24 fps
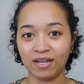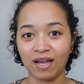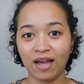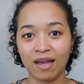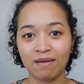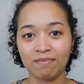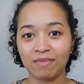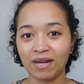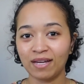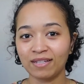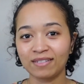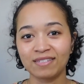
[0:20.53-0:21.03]

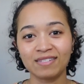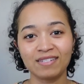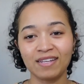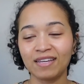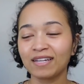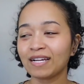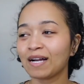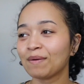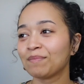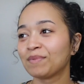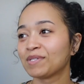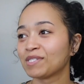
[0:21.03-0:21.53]
I'm not
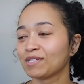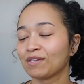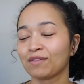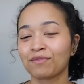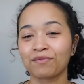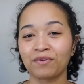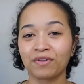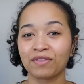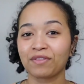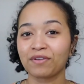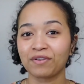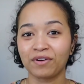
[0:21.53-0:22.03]
staying up until
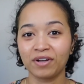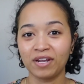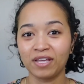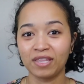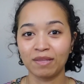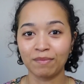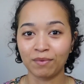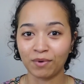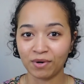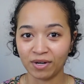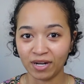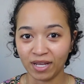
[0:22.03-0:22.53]
three thirty in
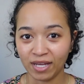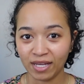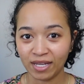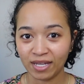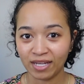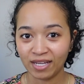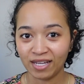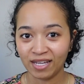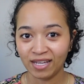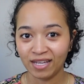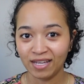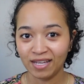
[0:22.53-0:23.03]
the morning
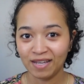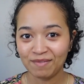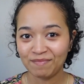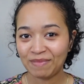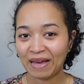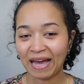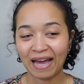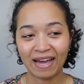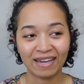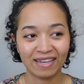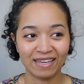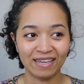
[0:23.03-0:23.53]

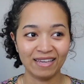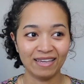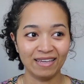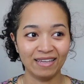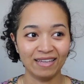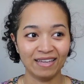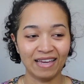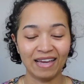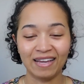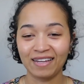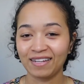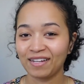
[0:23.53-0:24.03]

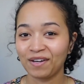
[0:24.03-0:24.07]
packing,